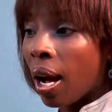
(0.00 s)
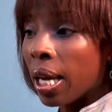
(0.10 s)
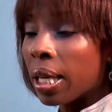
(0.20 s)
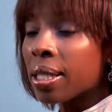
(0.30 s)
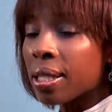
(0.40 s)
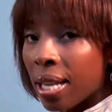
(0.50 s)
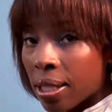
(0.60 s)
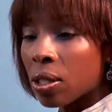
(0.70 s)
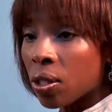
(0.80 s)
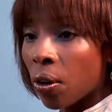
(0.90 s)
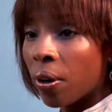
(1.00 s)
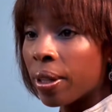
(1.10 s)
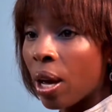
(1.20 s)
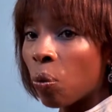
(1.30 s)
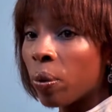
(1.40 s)
it is necessary
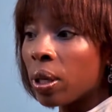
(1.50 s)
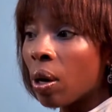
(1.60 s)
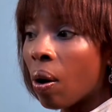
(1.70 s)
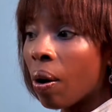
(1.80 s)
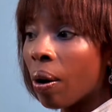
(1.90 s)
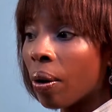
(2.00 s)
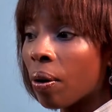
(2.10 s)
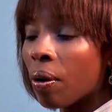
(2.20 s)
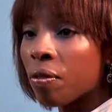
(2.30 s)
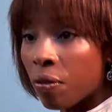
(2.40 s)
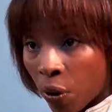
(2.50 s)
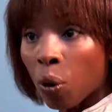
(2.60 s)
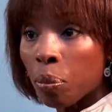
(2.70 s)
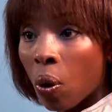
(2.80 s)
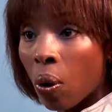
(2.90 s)
that we are
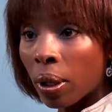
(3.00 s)
verbal.